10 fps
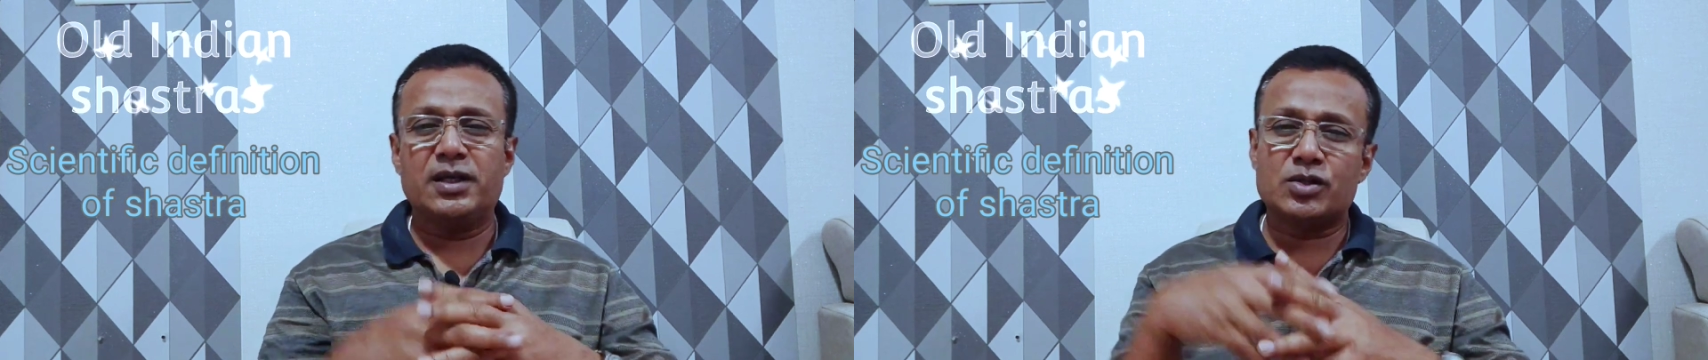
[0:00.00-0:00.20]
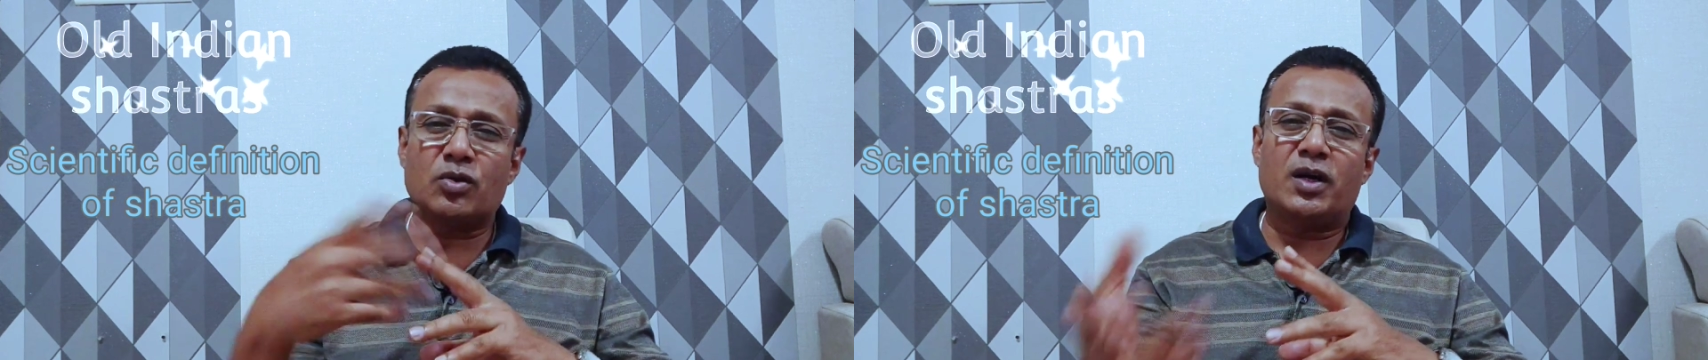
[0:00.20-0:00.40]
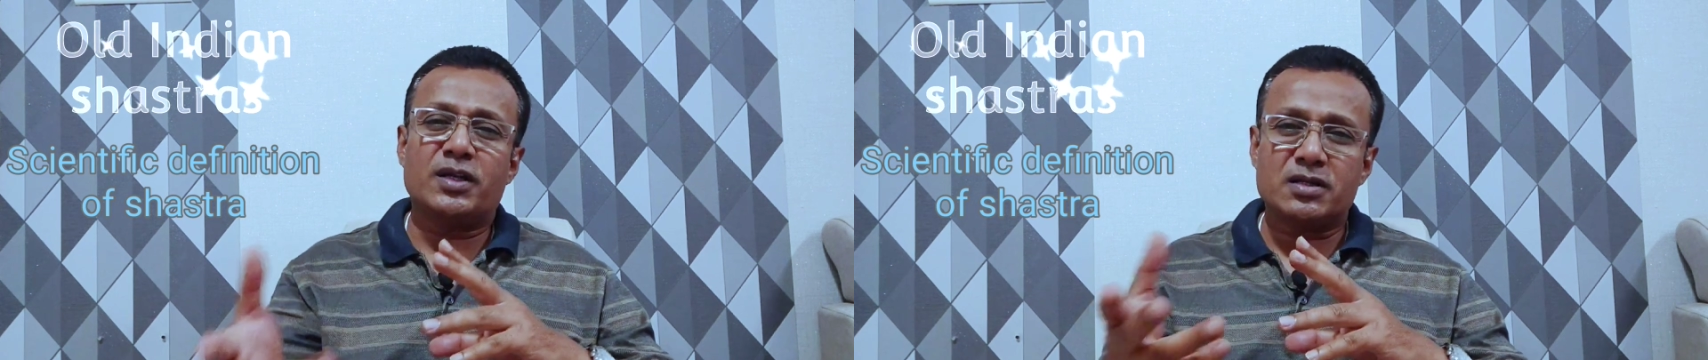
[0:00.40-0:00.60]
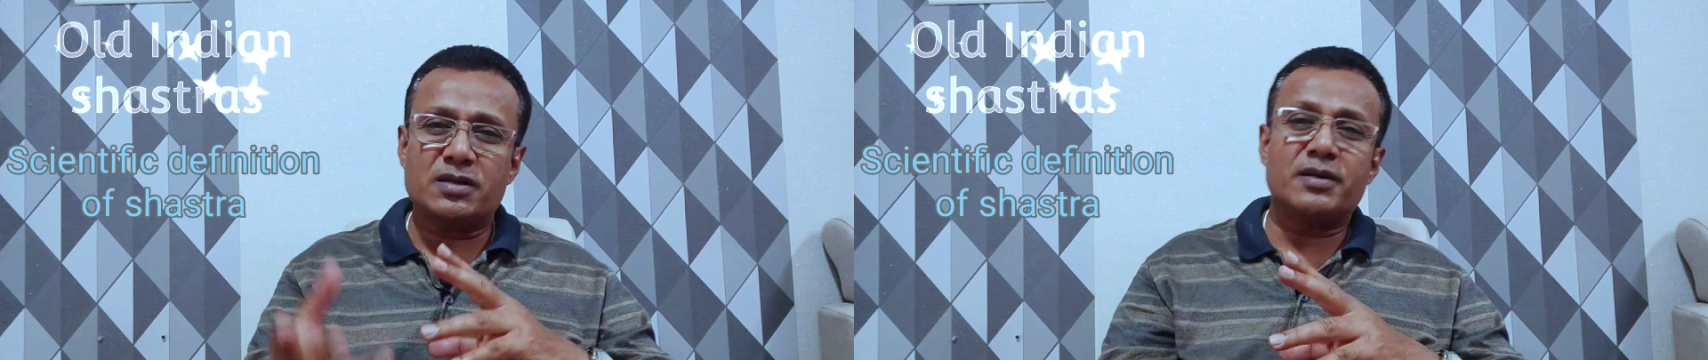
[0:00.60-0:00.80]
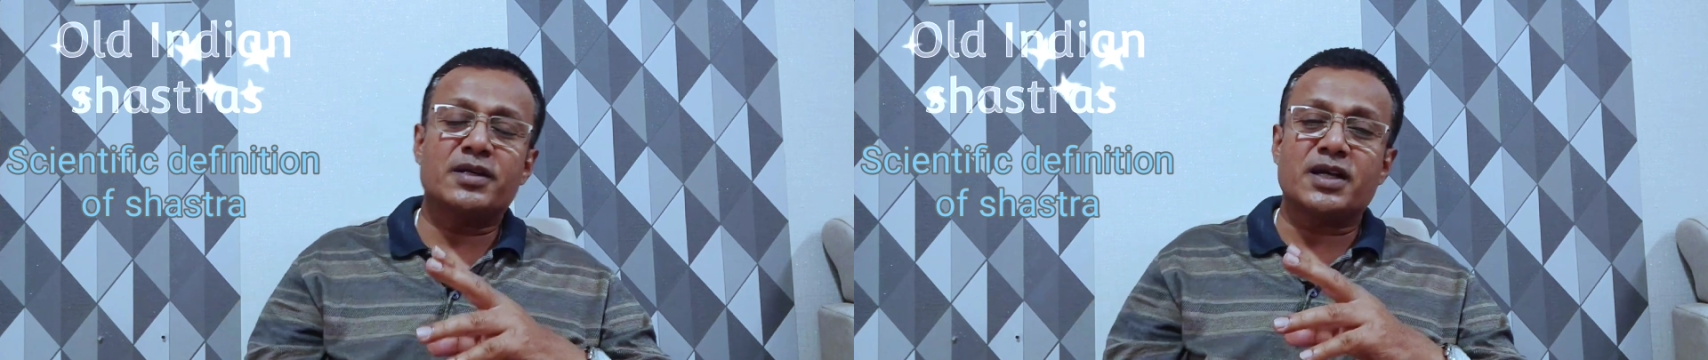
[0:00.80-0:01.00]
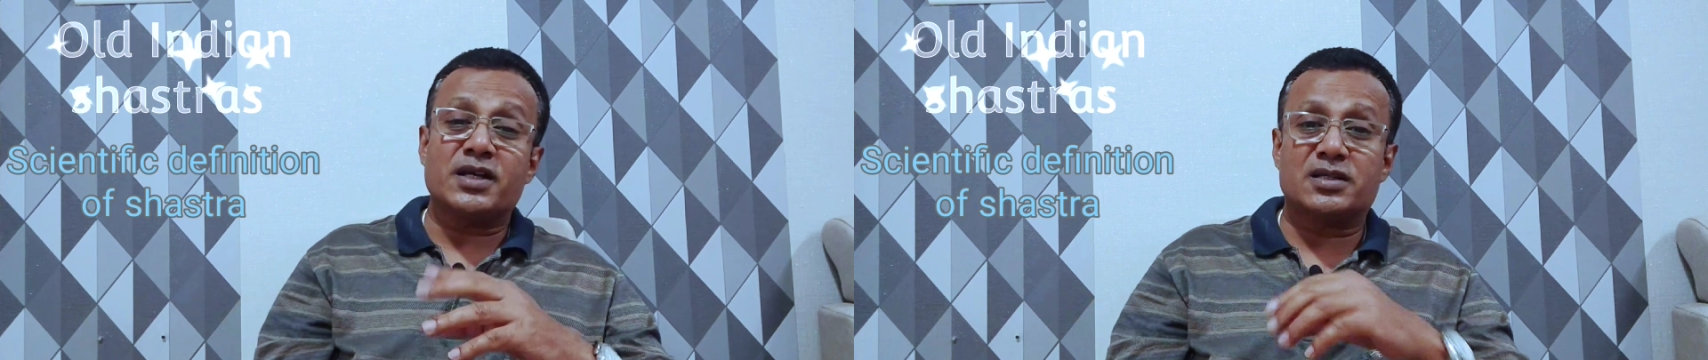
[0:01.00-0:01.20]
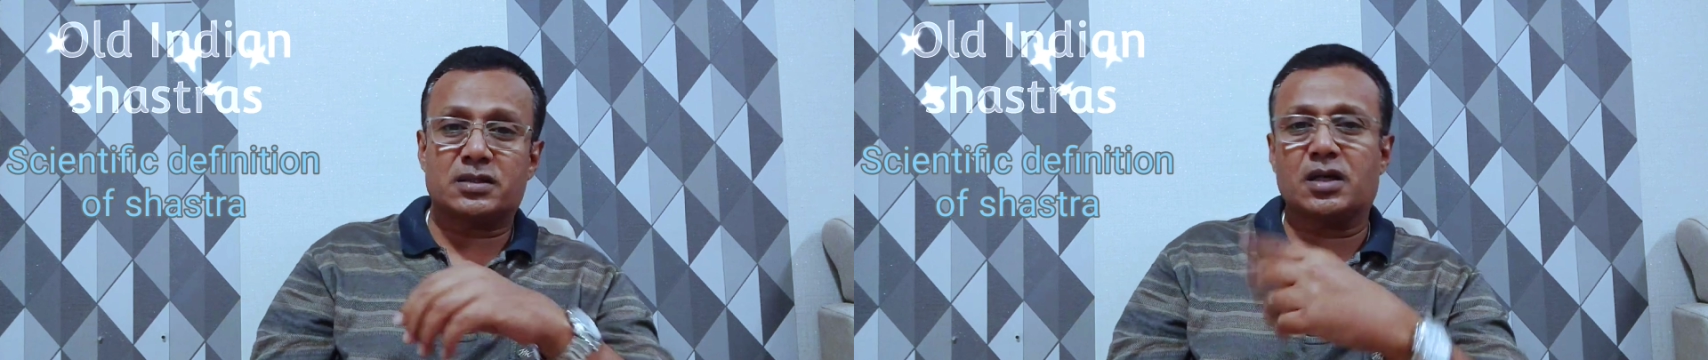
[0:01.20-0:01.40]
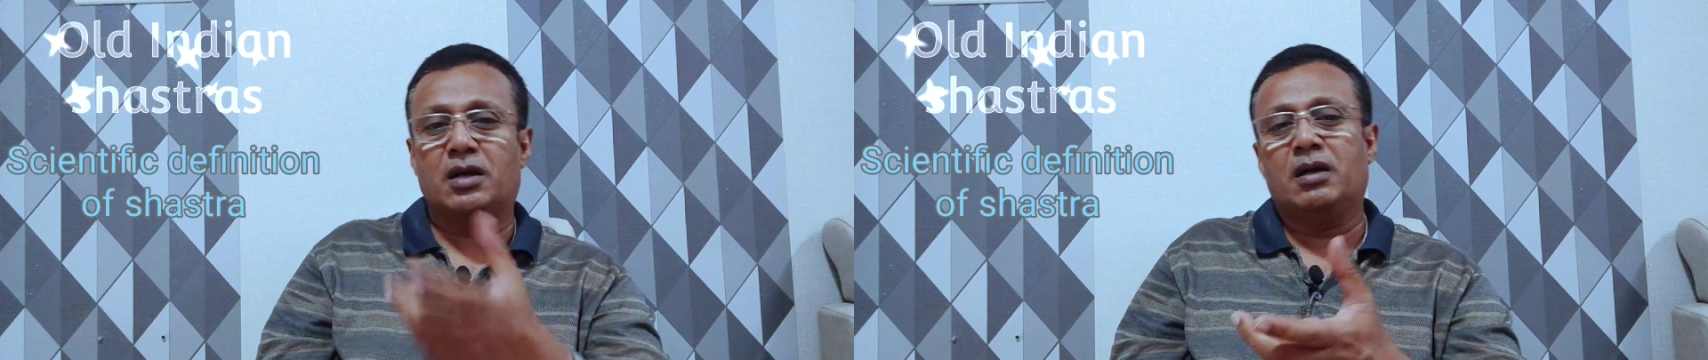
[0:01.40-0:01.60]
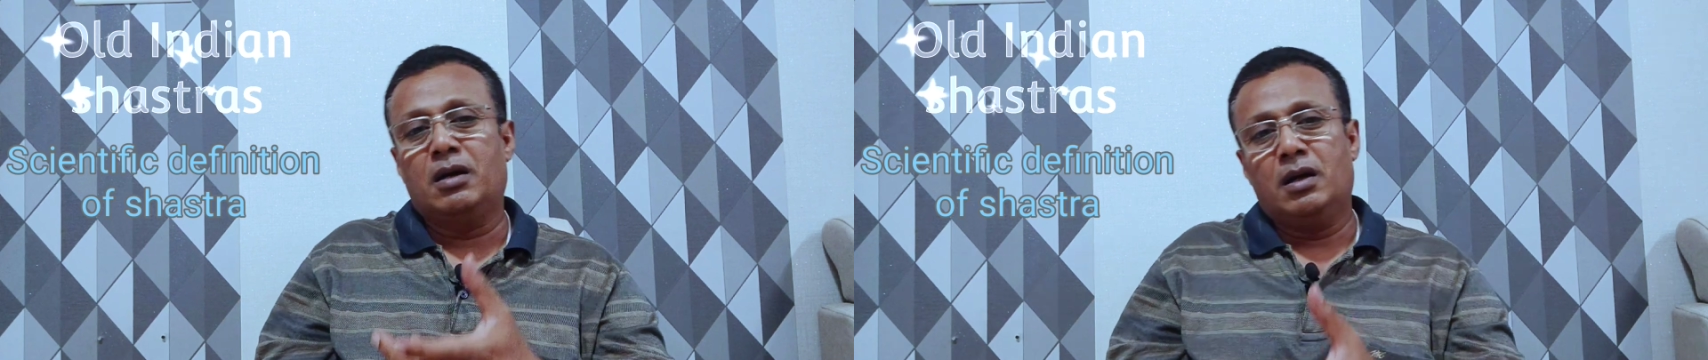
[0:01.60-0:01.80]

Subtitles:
is called as shastra